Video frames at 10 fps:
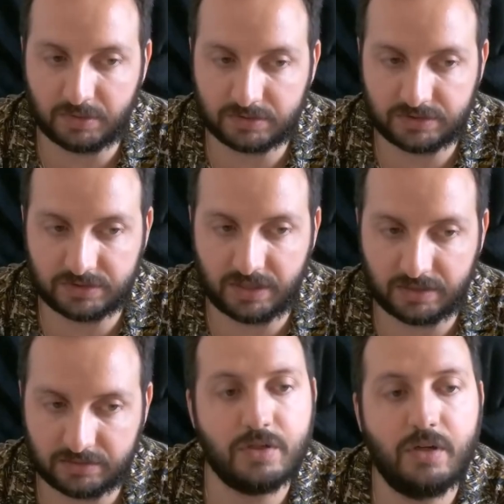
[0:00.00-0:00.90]
blockchain they
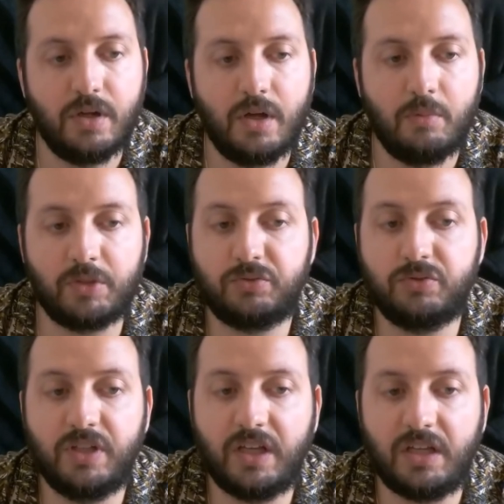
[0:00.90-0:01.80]
are going but
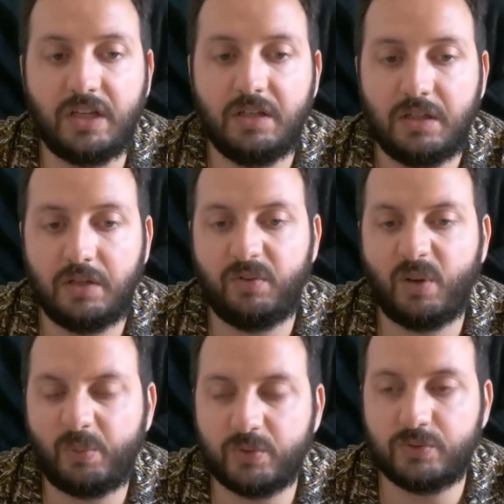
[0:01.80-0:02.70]
today, if you
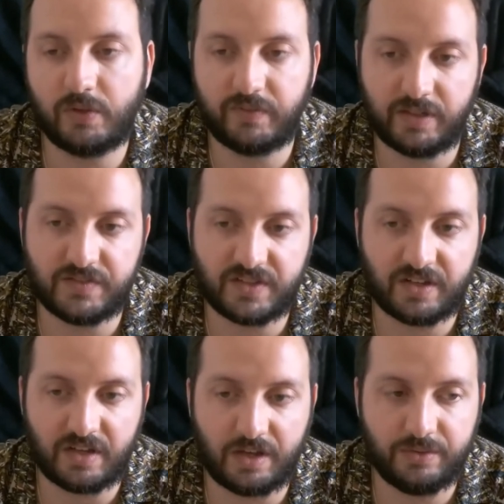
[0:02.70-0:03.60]
want to have a nice
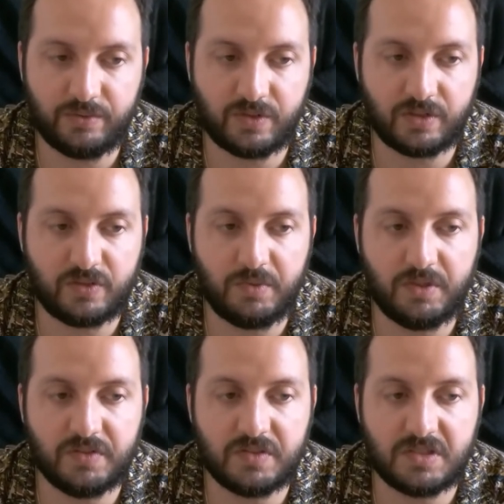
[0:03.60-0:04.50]
uh, user
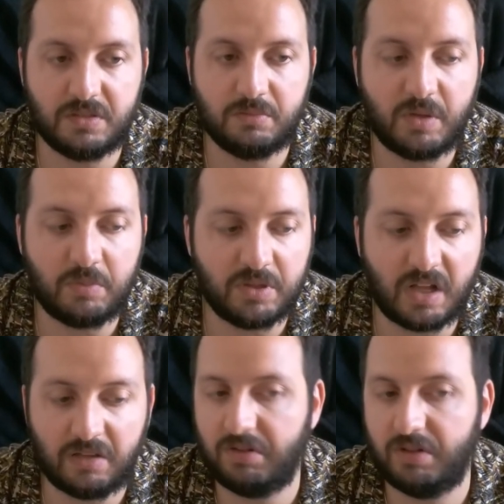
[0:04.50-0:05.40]
experience, uh, maybe the
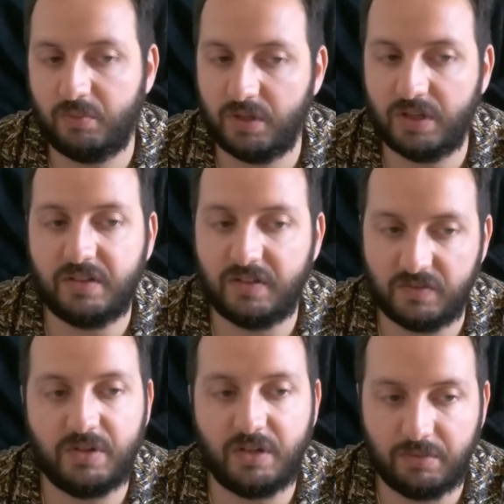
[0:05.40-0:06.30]
Algorand wallet is
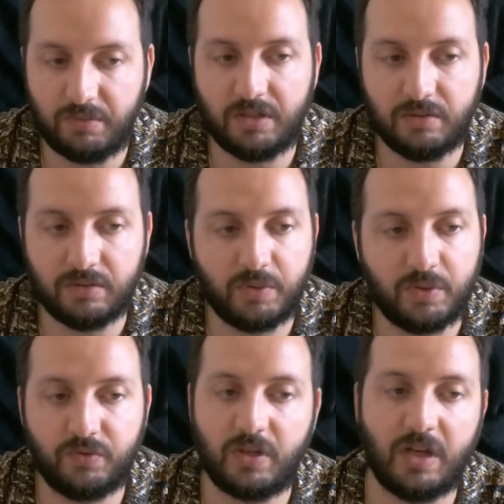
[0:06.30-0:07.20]
really, really good
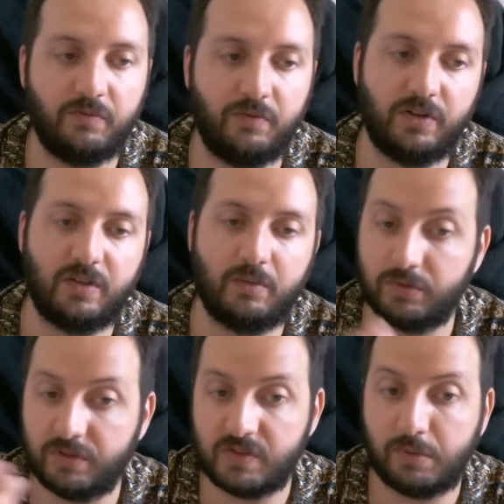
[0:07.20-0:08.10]
because you can, for example,
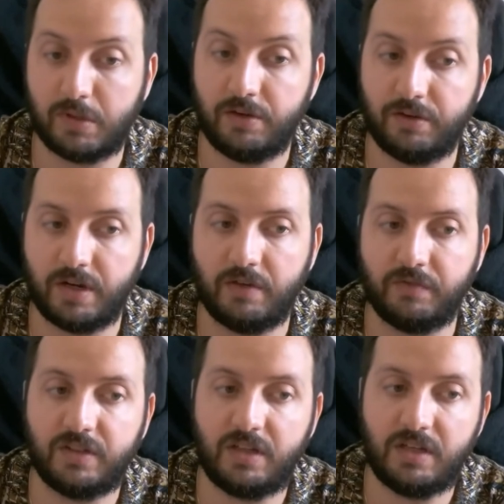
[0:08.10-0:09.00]
display your
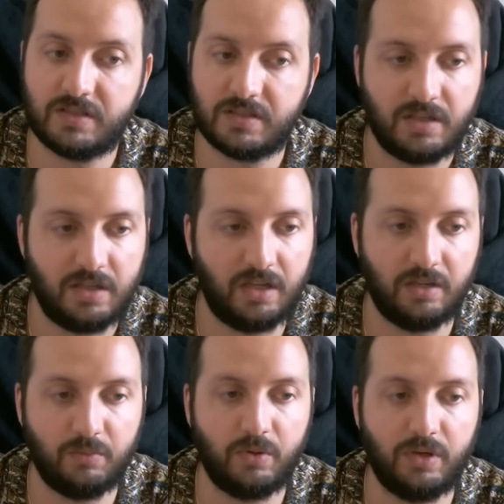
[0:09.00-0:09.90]
NFTs in the
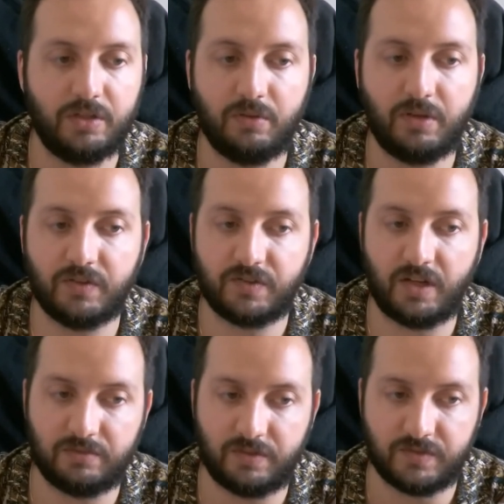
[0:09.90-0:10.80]
wallet, you can
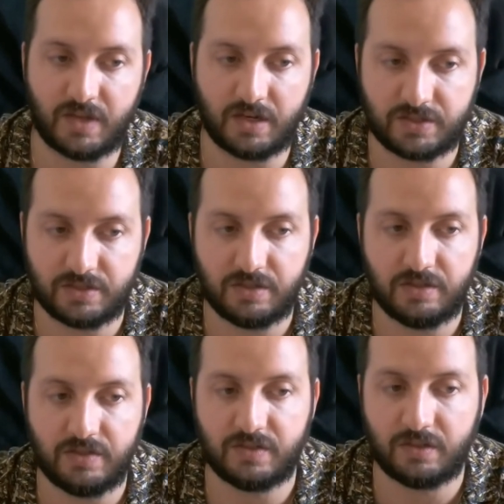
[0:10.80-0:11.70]
sign transaction,
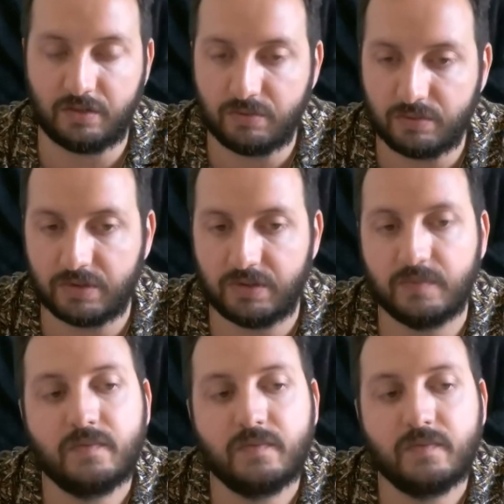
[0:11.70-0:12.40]
it's secure.